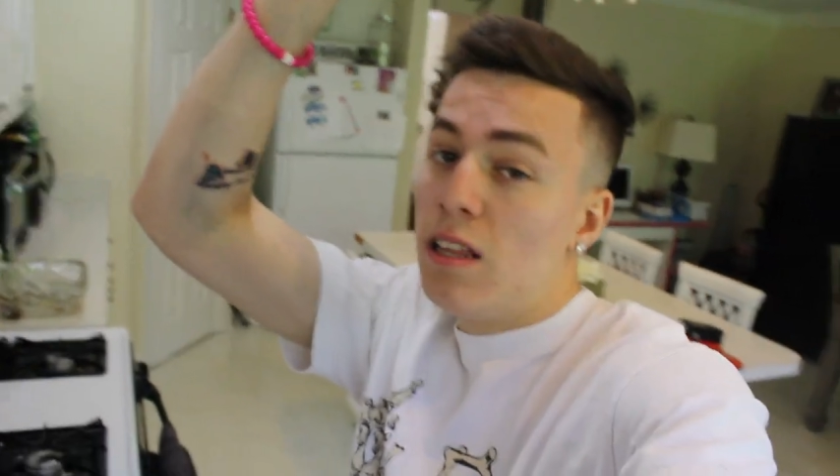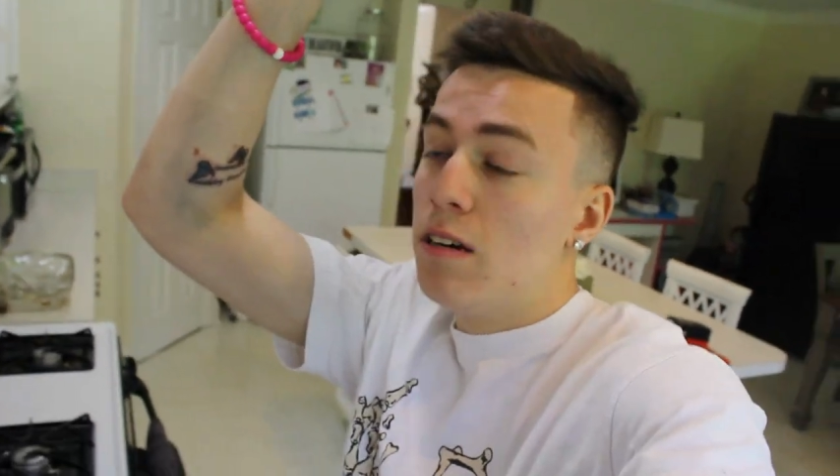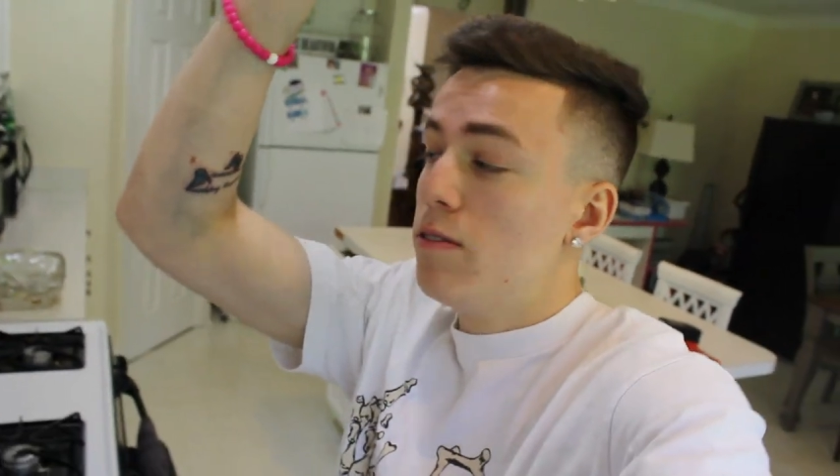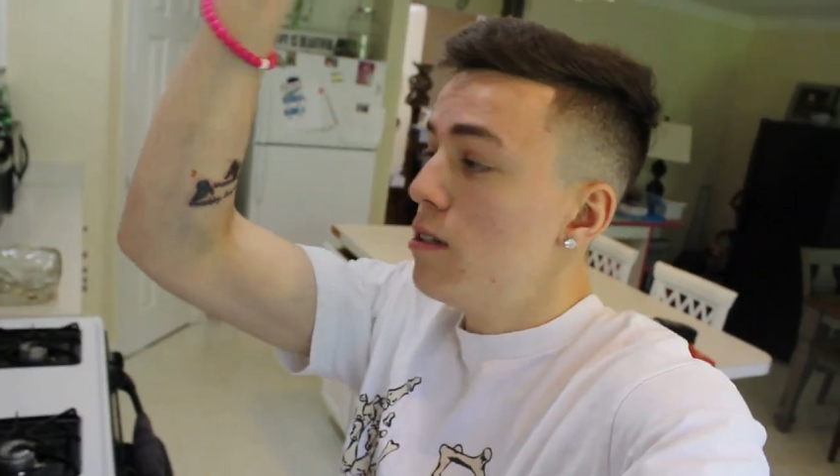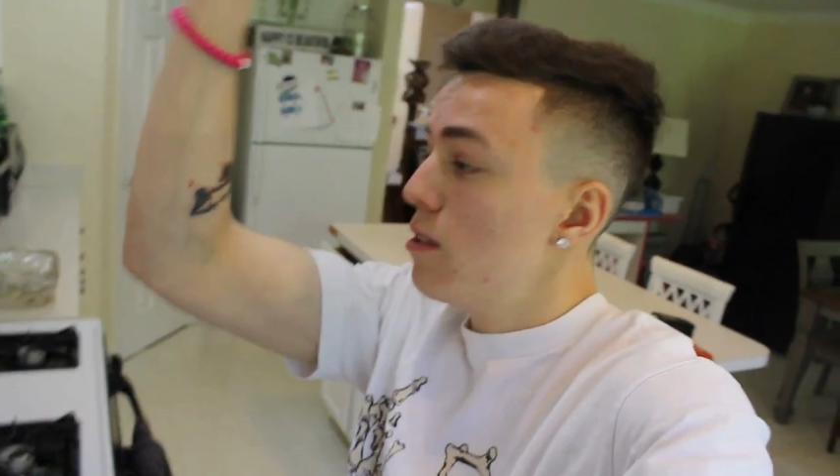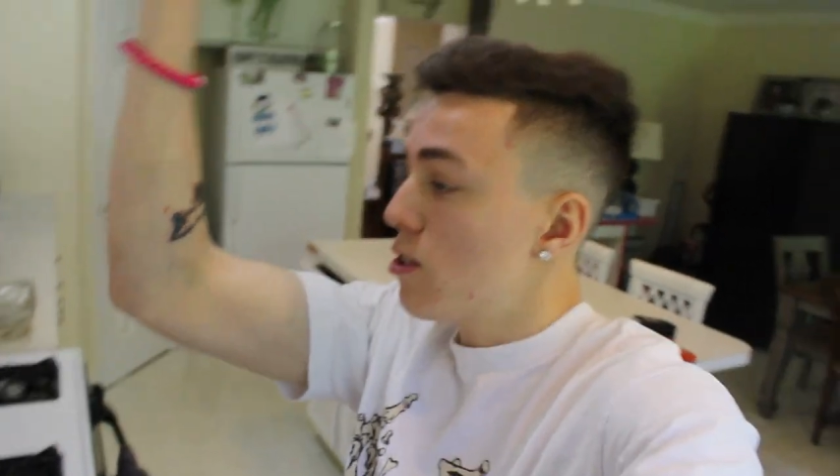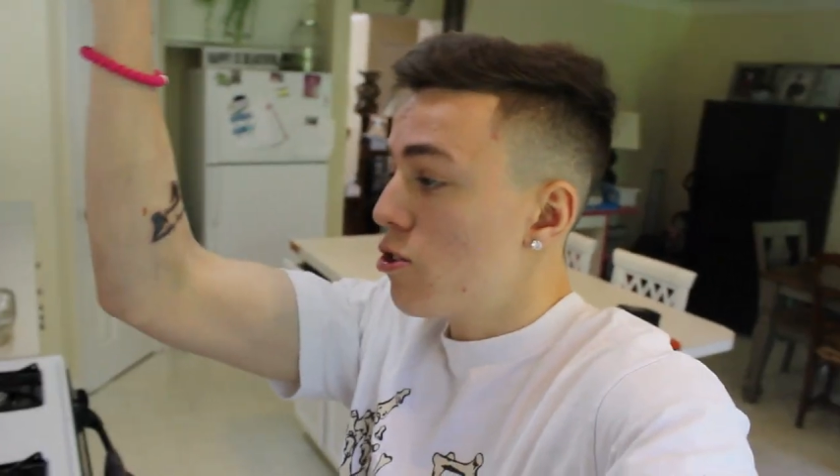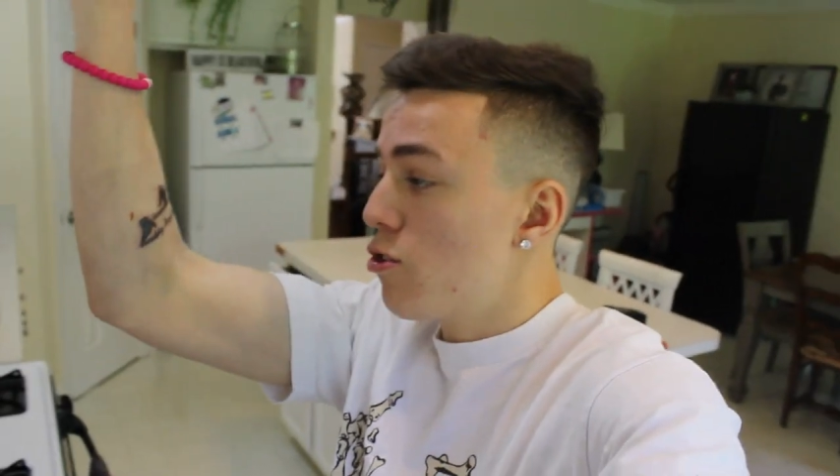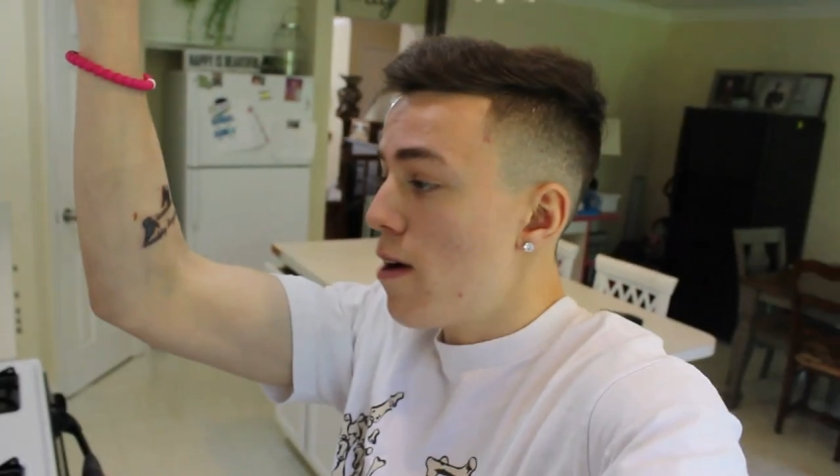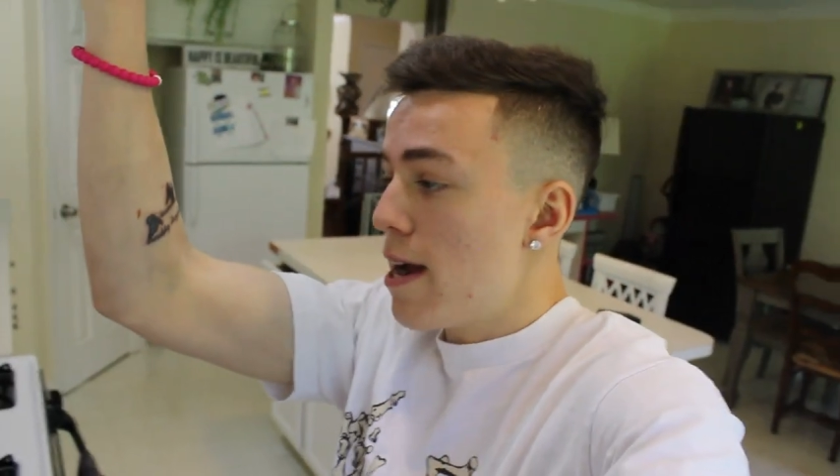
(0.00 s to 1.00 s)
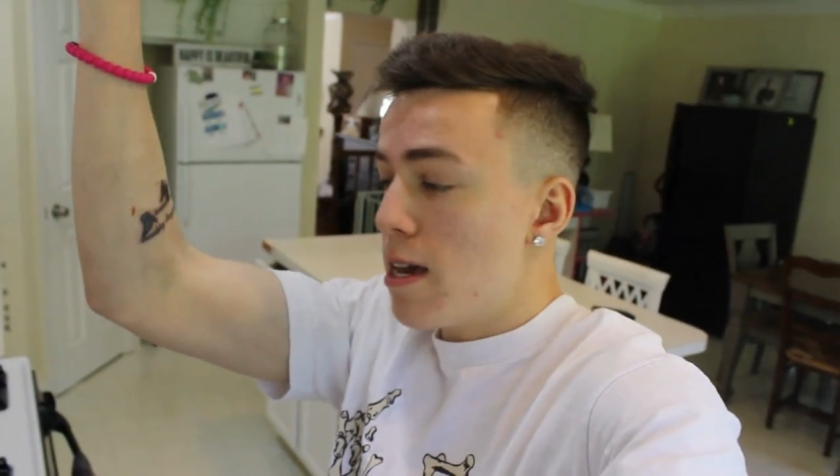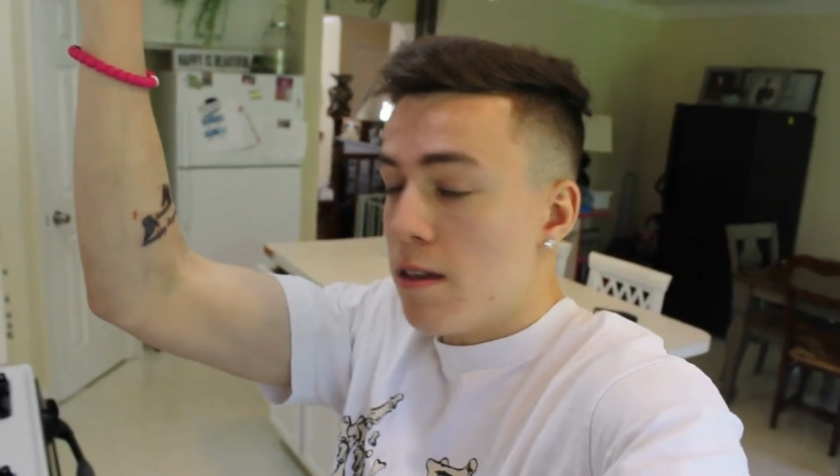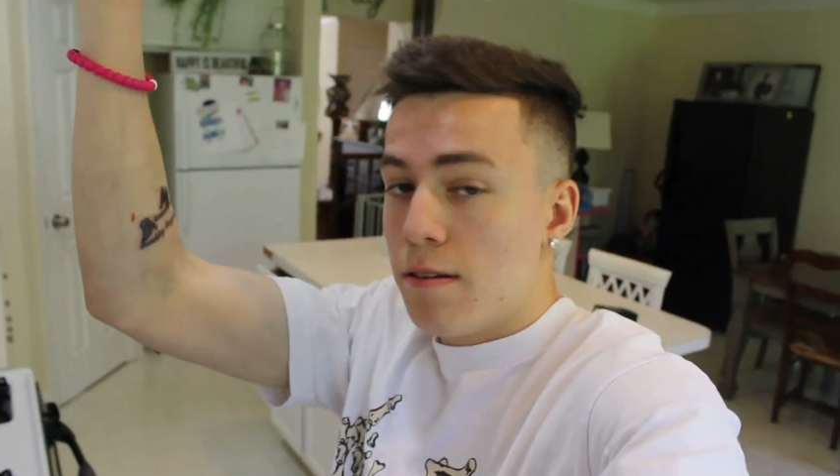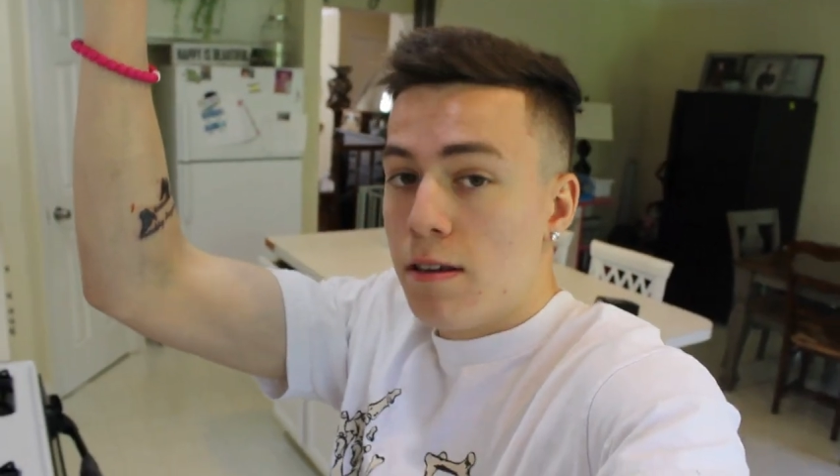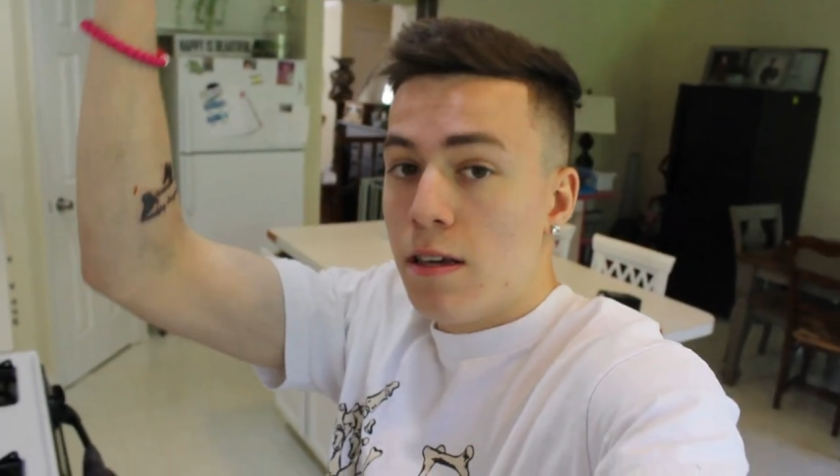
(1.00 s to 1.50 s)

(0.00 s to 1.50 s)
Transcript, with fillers: love it, it looks great.